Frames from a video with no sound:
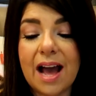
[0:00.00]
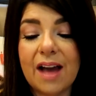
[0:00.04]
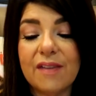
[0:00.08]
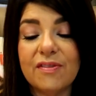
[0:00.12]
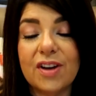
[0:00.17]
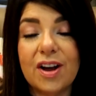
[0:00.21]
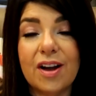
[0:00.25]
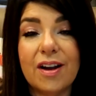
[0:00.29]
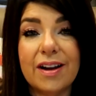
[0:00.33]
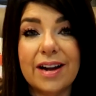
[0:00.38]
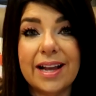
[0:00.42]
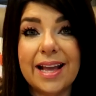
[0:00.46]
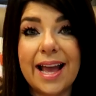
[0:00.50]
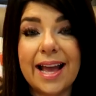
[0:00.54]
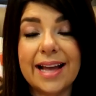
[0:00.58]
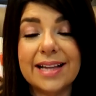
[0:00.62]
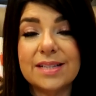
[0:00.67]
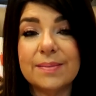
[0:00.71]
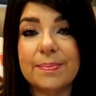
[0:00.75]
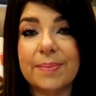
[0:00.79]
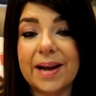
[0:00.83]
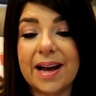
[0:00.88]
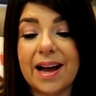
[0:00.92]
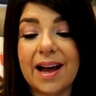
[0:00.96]
I've already
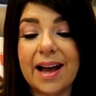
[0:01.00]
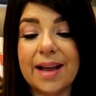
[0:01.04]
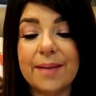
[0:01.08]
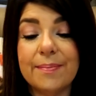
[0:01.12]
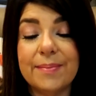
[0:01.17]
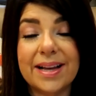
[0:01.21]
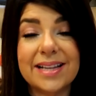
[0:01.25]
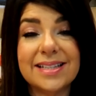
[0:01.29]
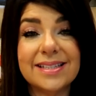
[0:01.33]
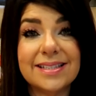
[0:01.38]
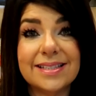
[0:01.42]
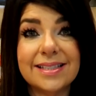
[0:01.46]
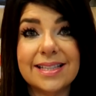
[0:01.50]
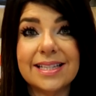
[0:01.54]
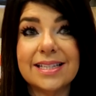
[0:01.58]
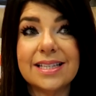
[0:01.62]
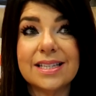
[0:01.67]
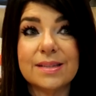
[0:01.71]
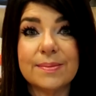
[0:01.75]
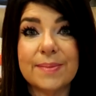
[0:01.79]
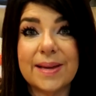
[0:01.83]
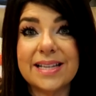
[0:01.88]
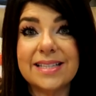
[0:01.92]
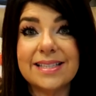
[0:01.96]
had to buy my, this
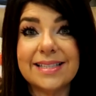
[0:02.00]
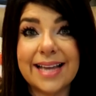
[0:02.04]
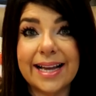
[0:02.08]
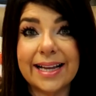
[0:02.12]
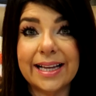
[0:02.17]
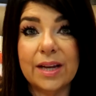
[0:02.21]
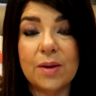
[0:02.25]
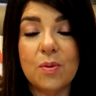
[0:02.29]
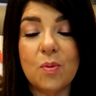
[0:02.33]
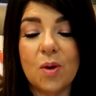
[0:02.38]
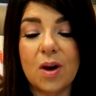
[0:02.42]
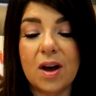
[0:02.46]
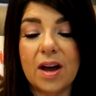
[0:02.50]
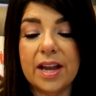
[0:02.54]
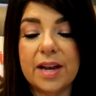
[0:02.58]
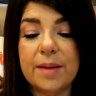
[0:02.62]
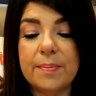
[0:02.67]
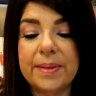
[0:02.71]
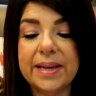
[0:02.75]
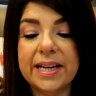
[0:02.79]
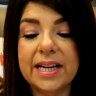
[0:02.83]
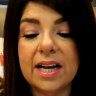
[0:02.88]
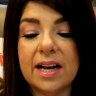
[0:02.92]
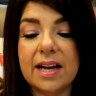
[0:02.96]
is my second
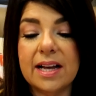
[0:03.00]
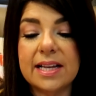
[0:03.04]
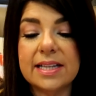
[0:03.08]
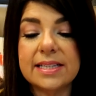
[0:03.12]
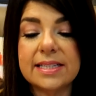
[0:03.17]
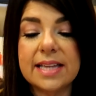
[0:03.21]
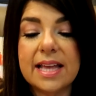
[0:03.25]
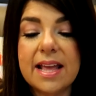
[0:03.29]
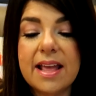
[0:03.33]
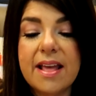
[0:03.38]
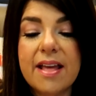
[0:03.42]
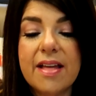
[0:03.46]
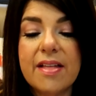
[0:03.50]
one because